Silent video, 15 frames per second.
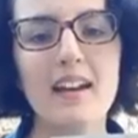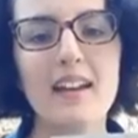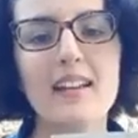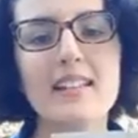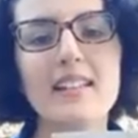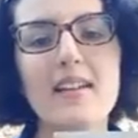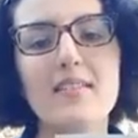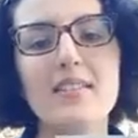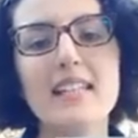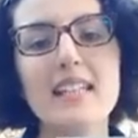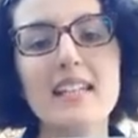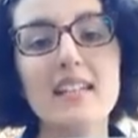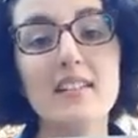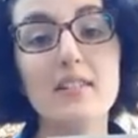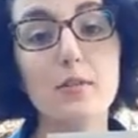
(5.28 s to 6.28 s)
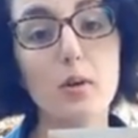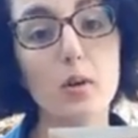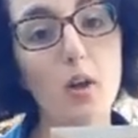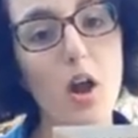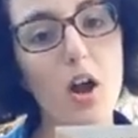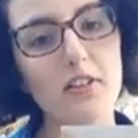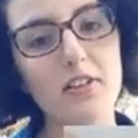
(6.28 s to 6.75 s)

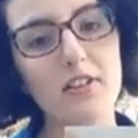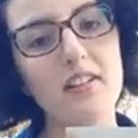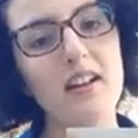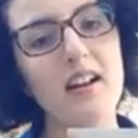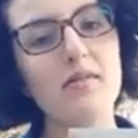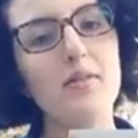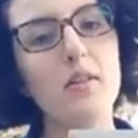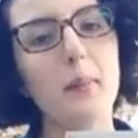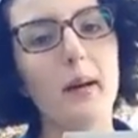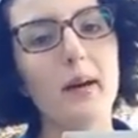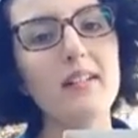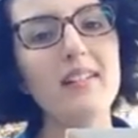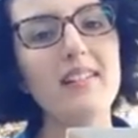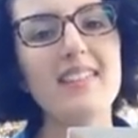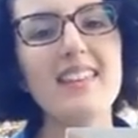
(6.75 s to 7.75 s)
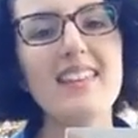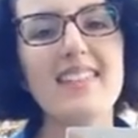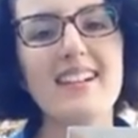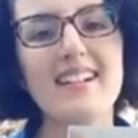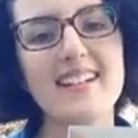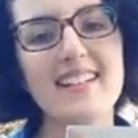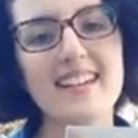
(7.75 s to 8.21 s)
17-year-old author of the book, The
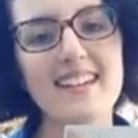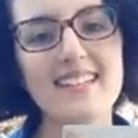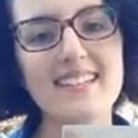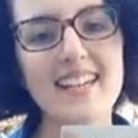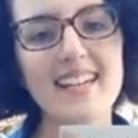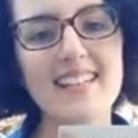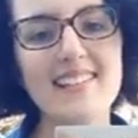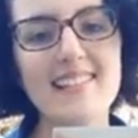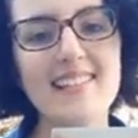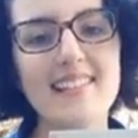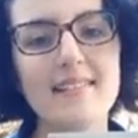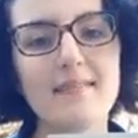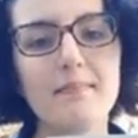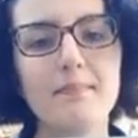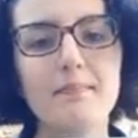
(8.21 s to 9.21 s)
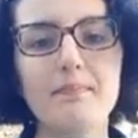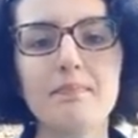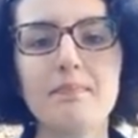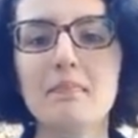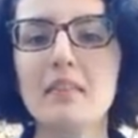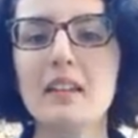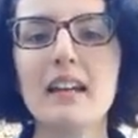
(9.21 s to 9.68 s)
30-Day Exchange.
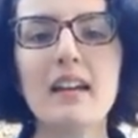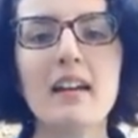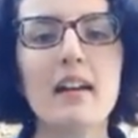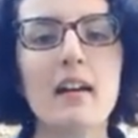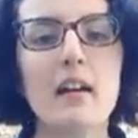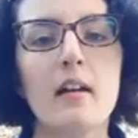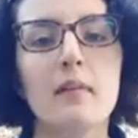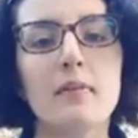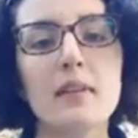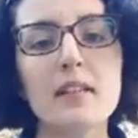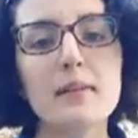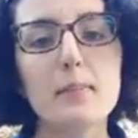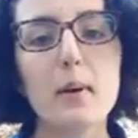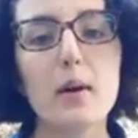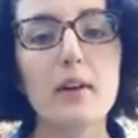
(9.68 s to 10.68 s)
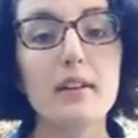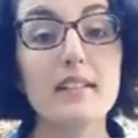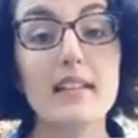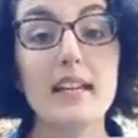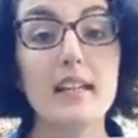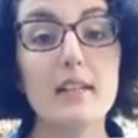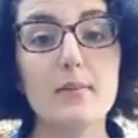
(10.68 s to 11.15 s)
This book
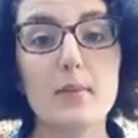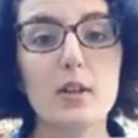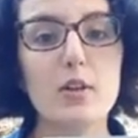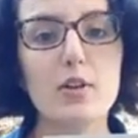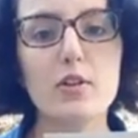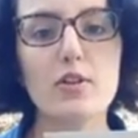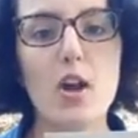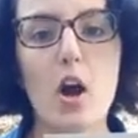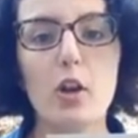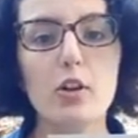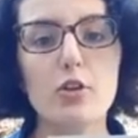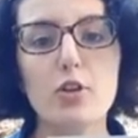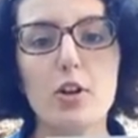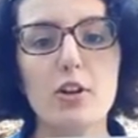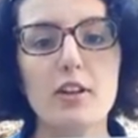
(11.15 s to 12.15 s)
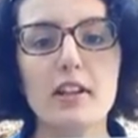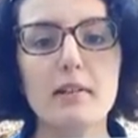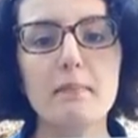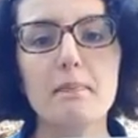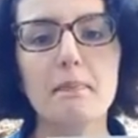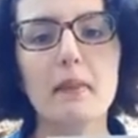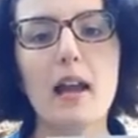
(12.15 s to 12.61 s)
takes readers on a
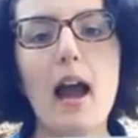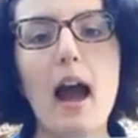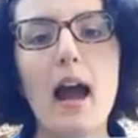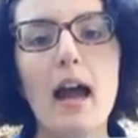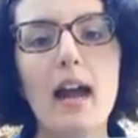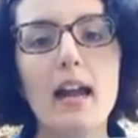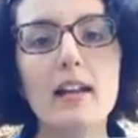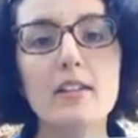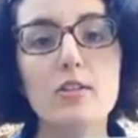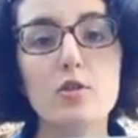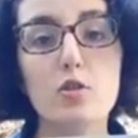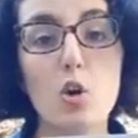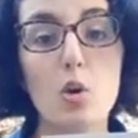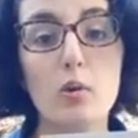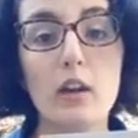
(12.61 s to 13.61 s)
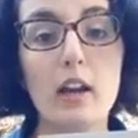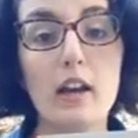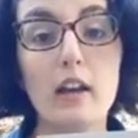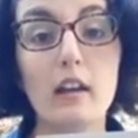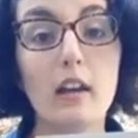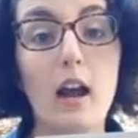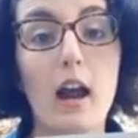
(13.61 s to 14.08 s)
journey as
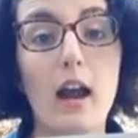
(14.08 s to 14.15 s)
Jonah